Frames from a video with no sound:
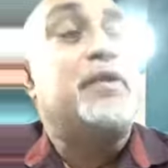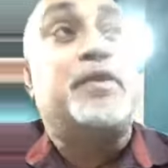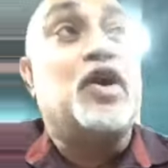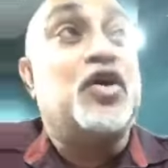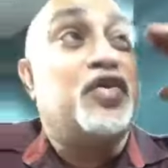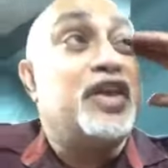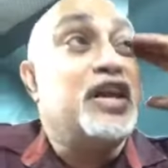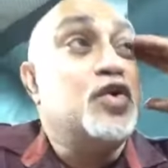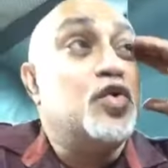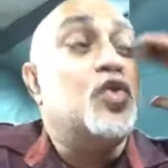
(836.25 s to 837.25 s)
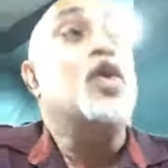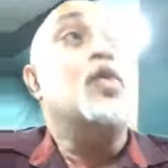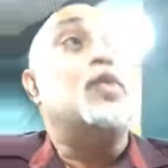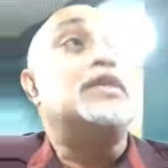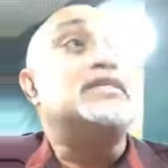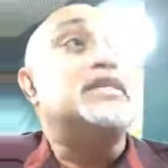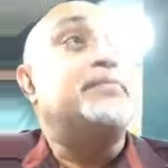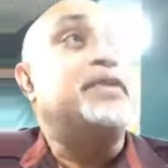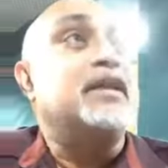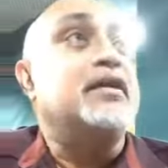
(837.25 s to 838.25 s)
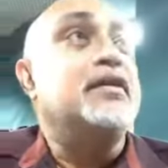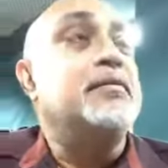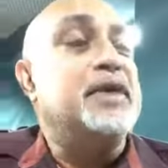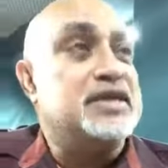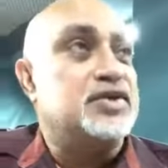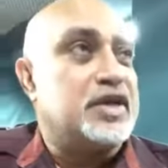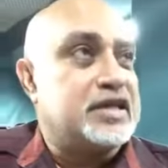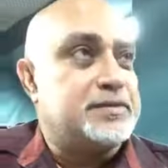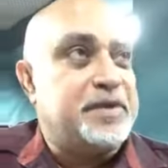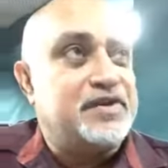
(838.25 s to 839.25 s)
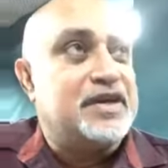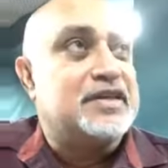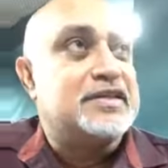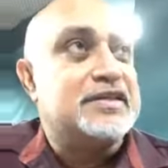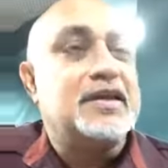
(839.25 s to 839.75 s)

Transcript: because I already know what is happening based on experience.